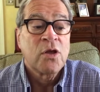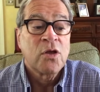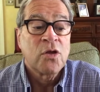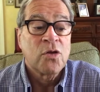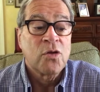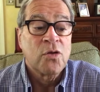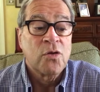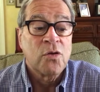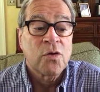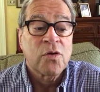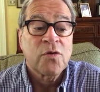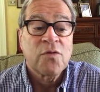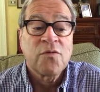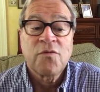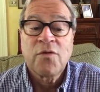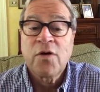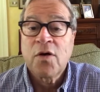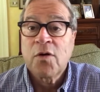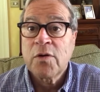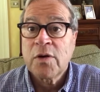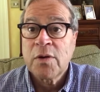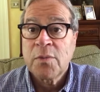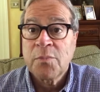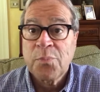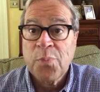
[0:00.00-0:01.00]
You can
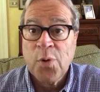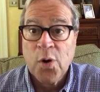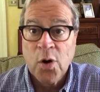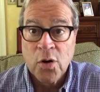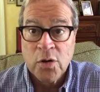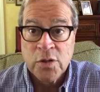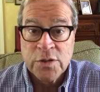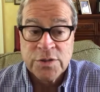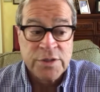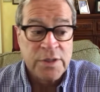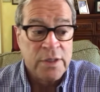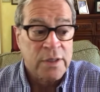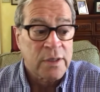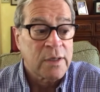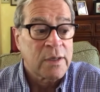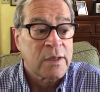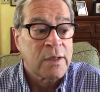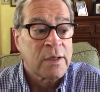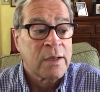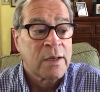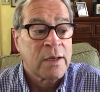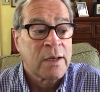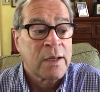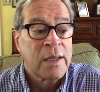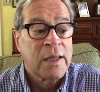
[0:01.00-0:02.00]
vote in person
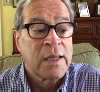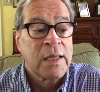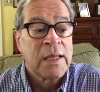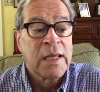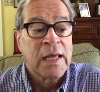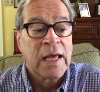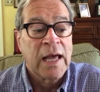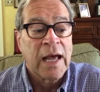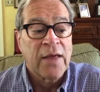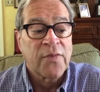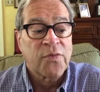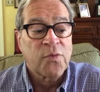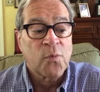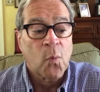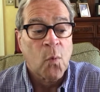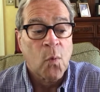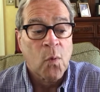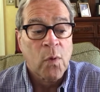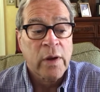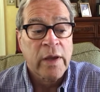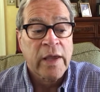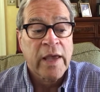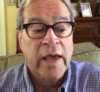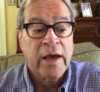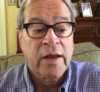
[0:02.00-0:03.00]
at the
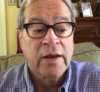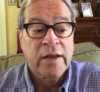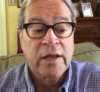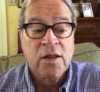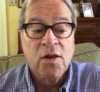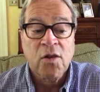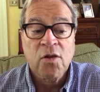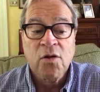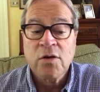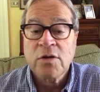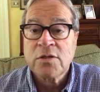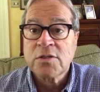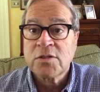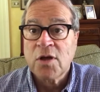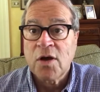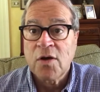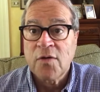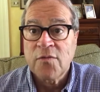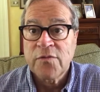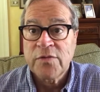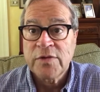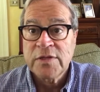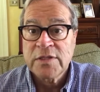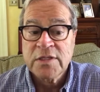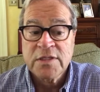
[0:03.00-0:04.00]
Warren County Clerk's
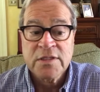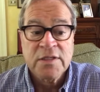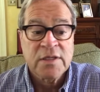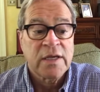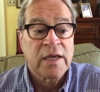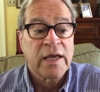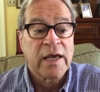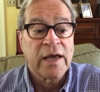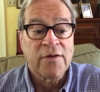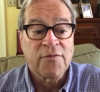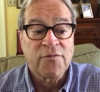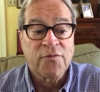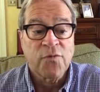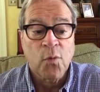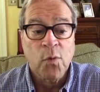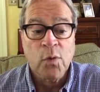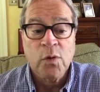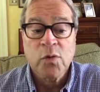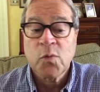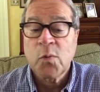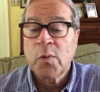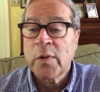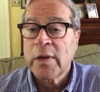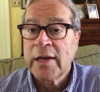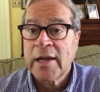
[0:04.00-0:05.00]
office at
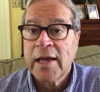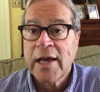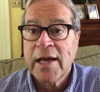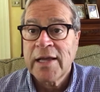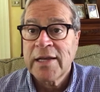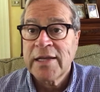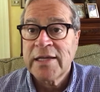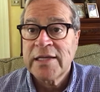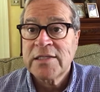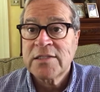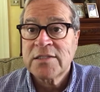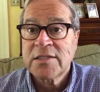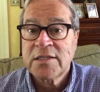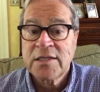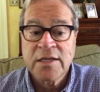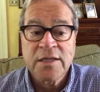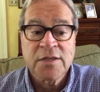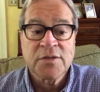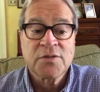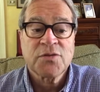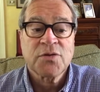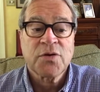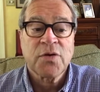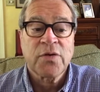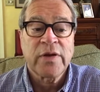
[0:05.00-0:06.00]
429 East 10th
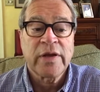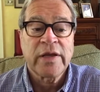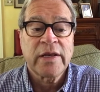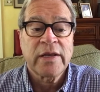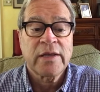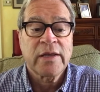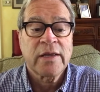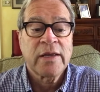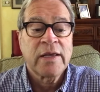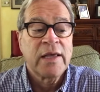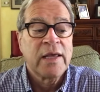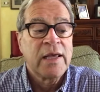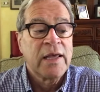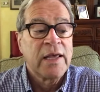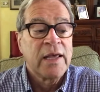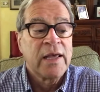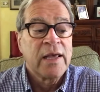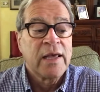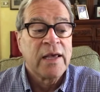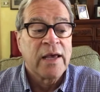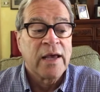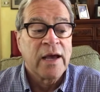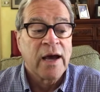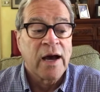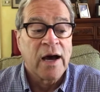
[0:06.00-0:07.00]
Street
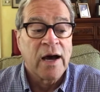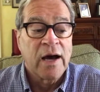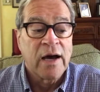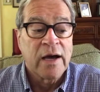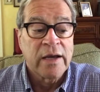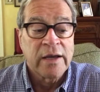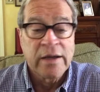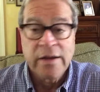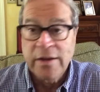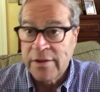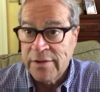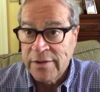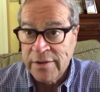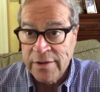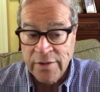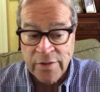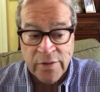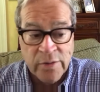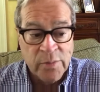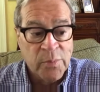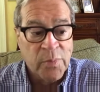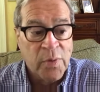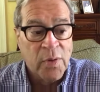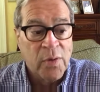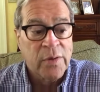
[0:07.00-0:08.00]
here
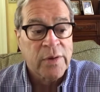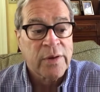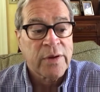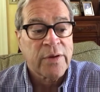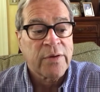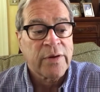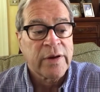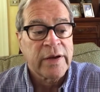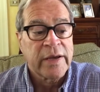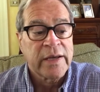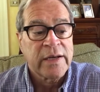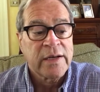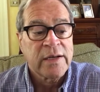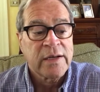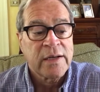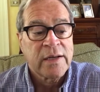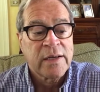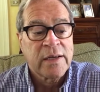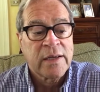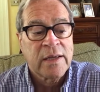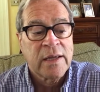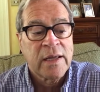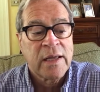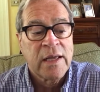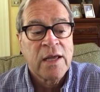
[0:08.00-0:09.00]
in Bowling Green.
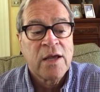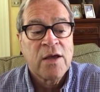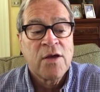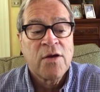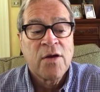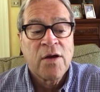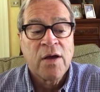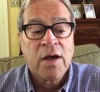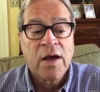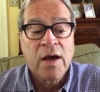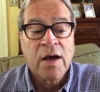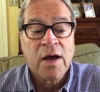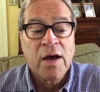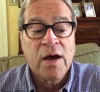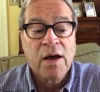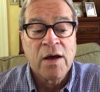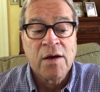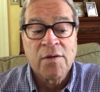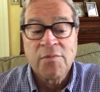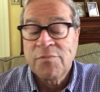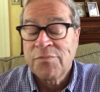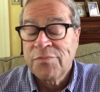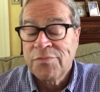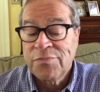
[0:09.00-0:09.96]
The